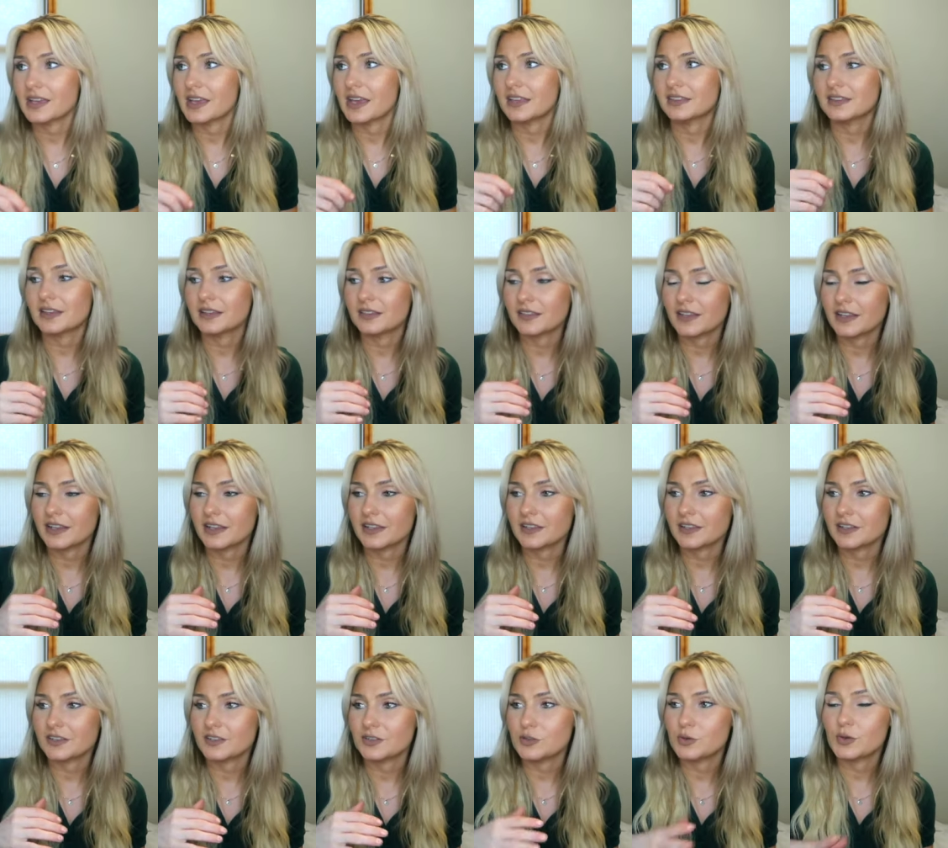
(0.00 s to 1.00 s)
and then
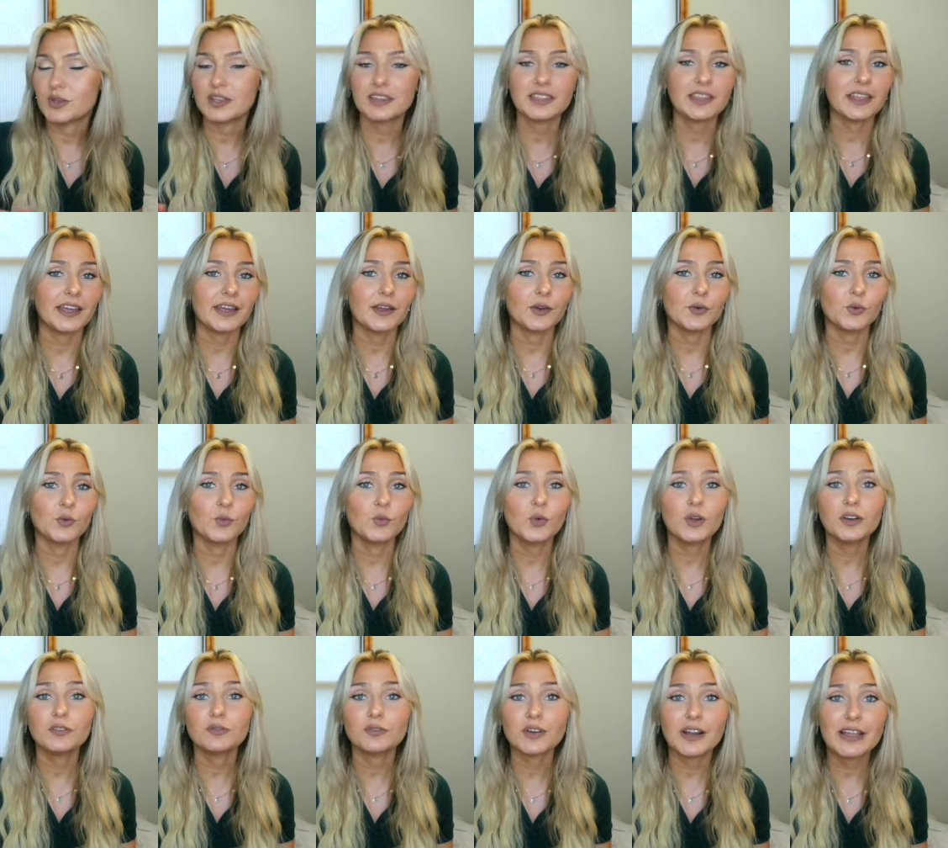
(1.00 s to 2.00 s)
like you get that
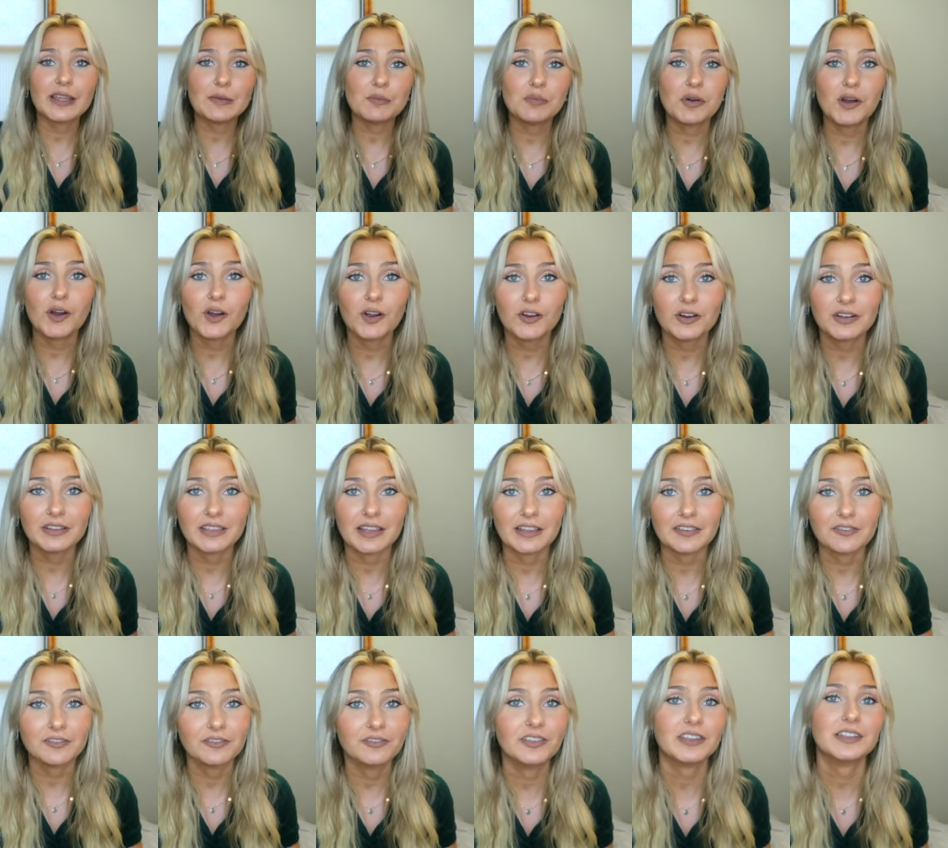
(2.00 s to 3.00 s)
one right part
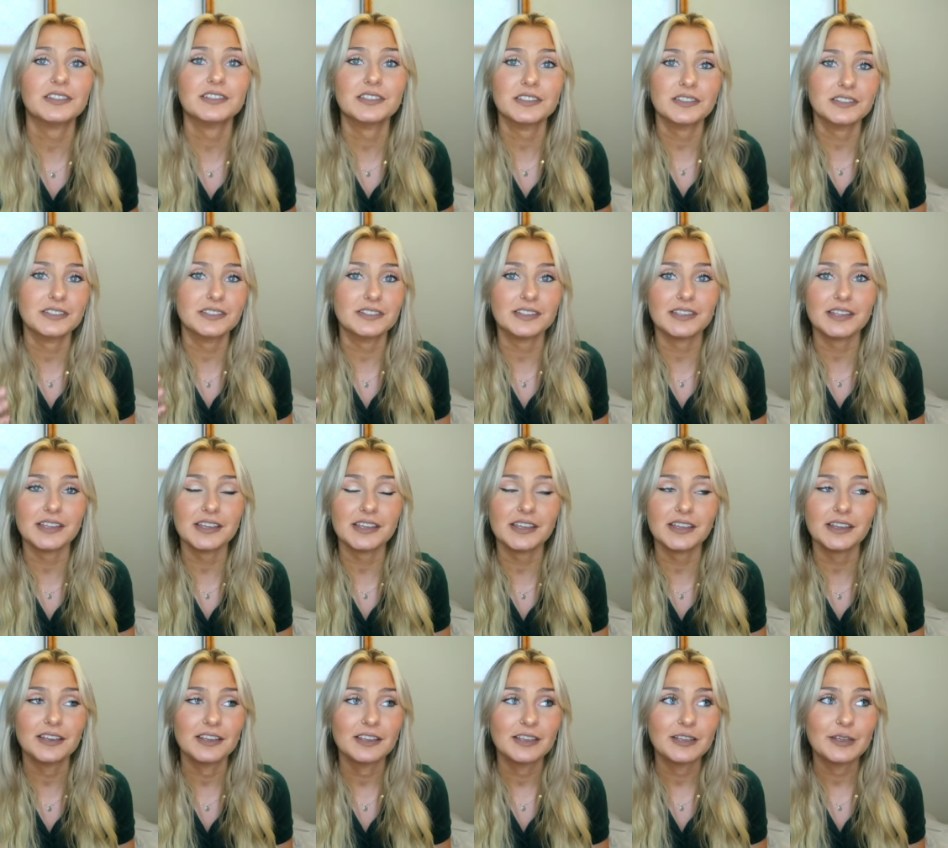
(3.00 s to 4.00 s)
that fixes
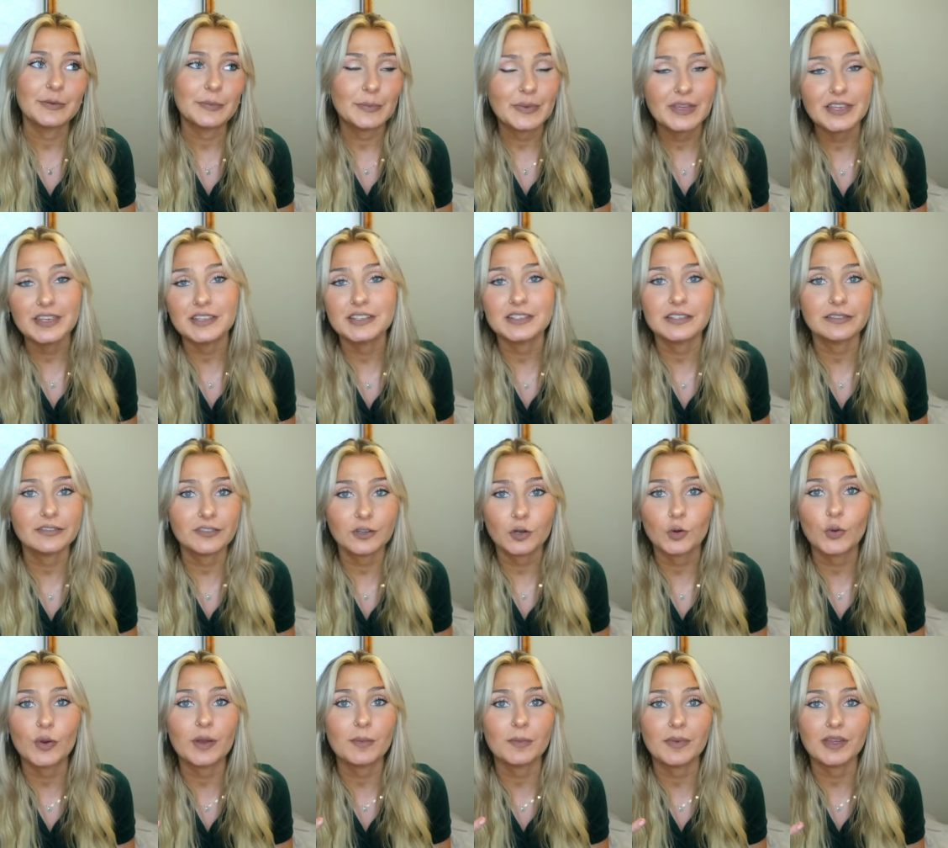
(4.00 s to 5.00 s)
the piece of
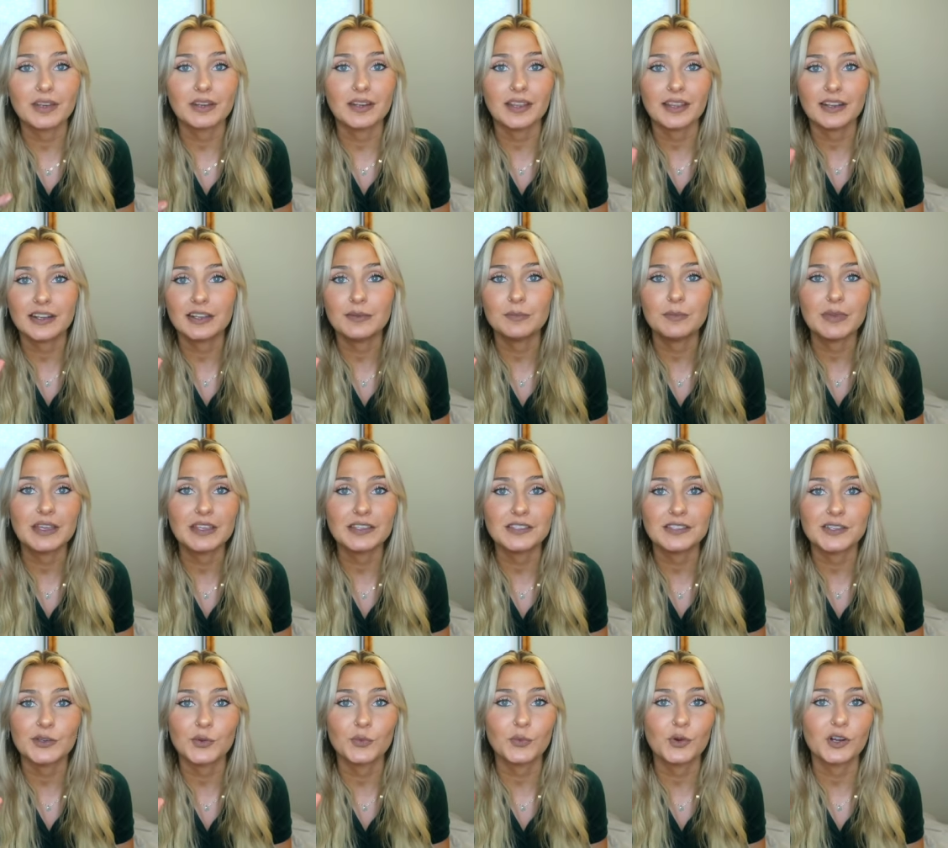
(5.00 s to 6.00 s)
equipment and it
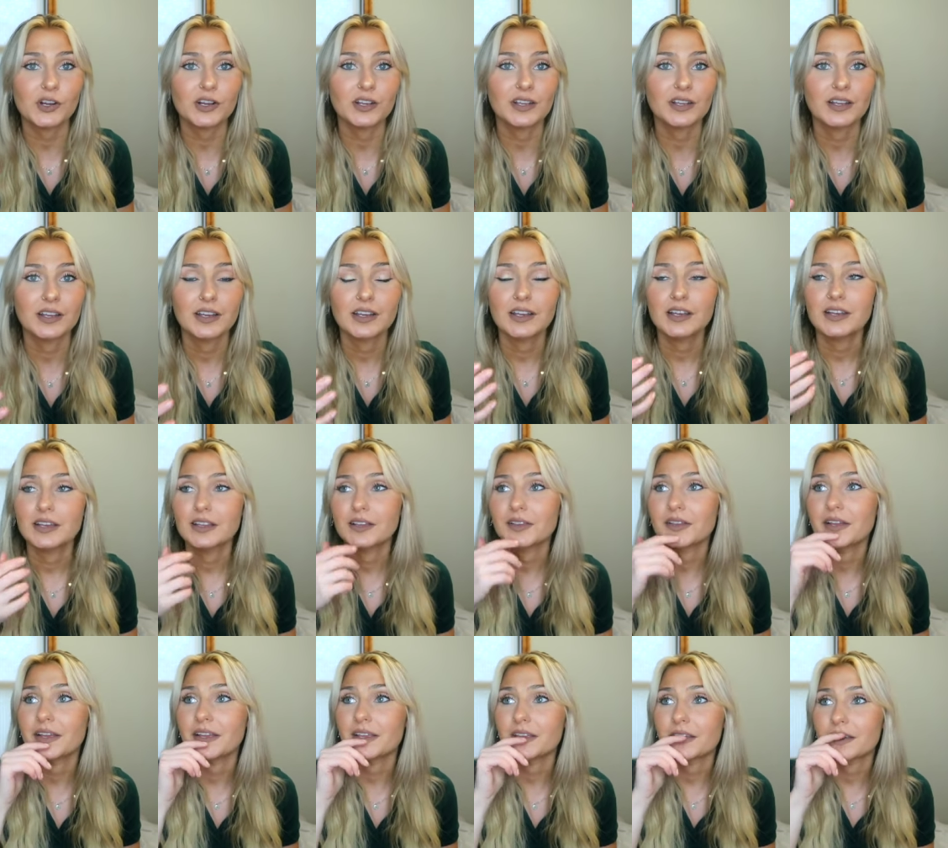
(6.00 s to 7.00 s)
makes it work.
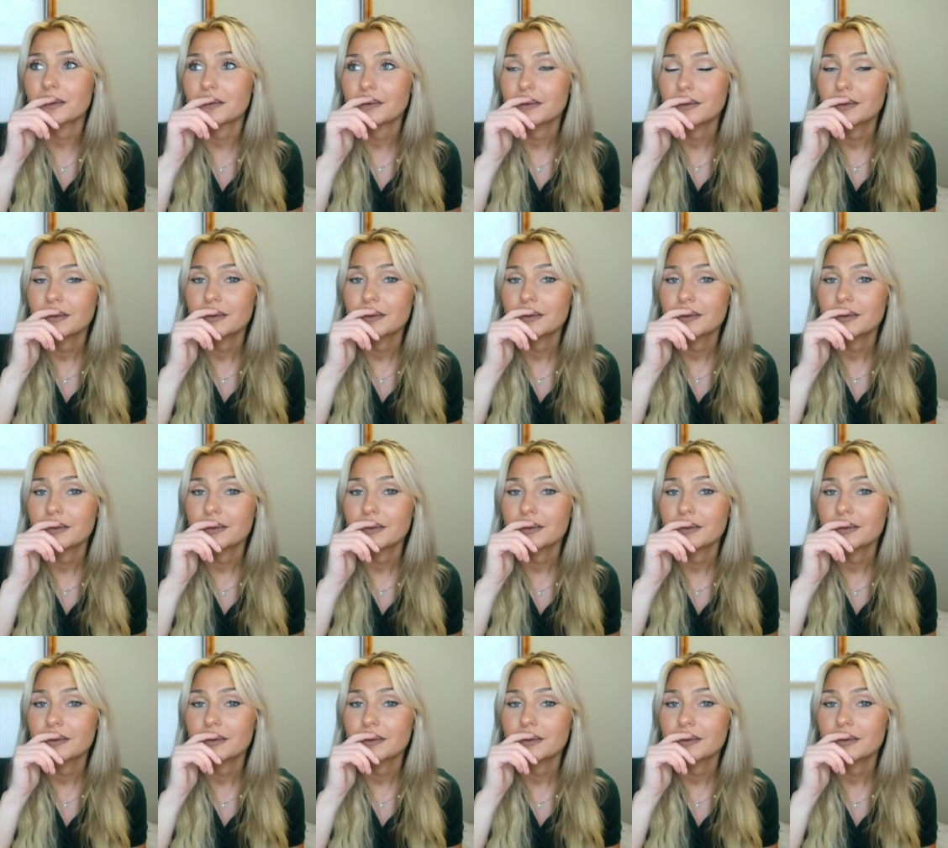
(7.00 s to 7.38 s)
Like